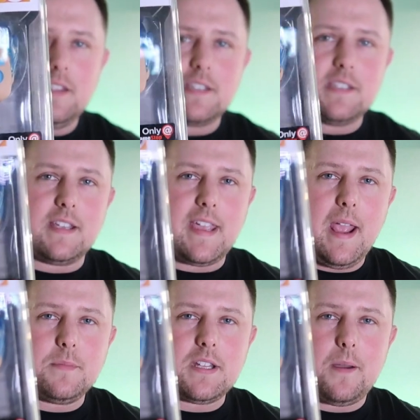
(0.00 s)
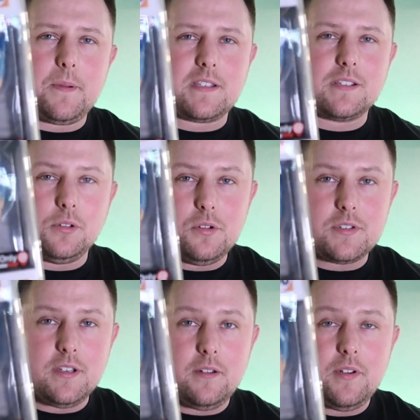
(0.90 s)
This is a GameStop
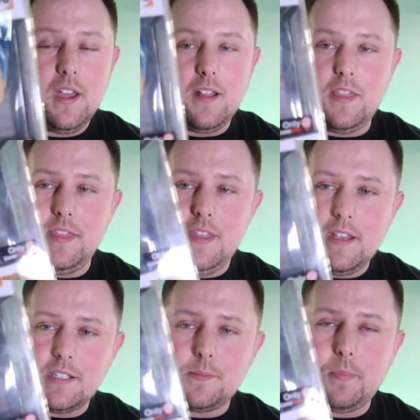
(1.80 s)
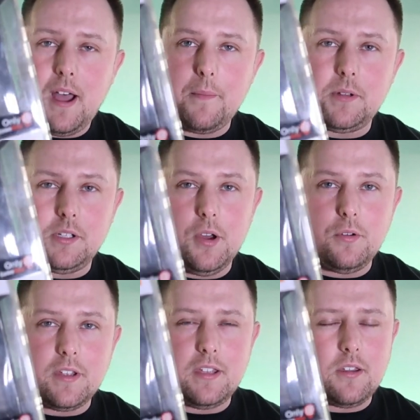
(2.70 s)
exclusive. This pop
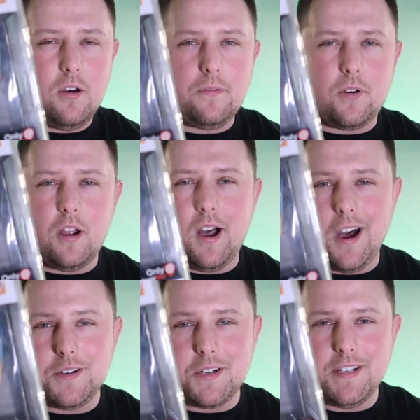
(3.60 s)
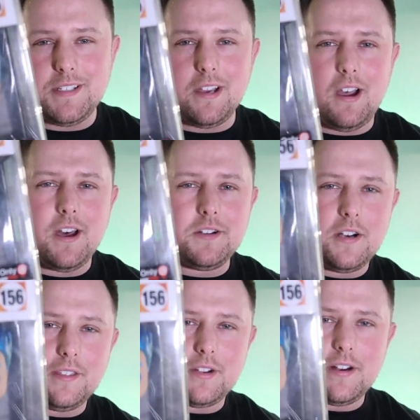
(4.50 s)
alone can go for one hundred to one
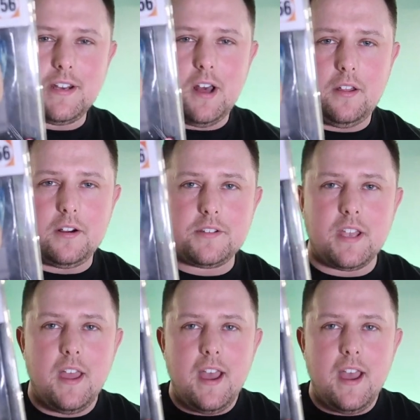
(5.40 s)
hundred thirty dollars.